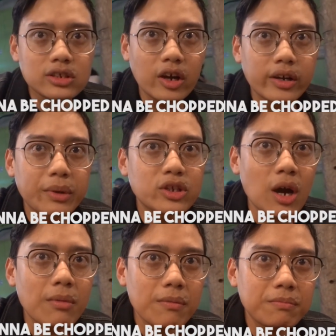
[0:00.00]
It is going to be
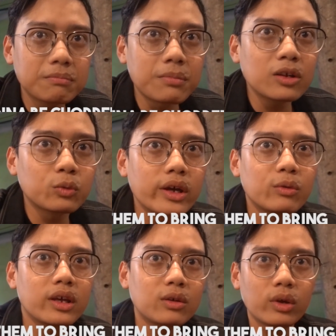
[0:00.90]
chum up, but
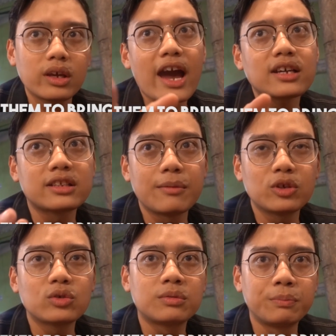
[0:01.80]
we, we, we asked them
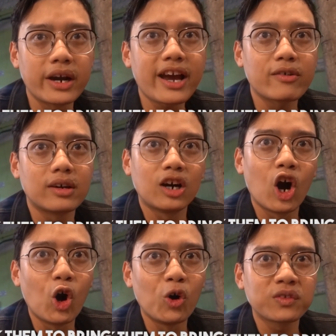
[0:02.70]
to bring out the whole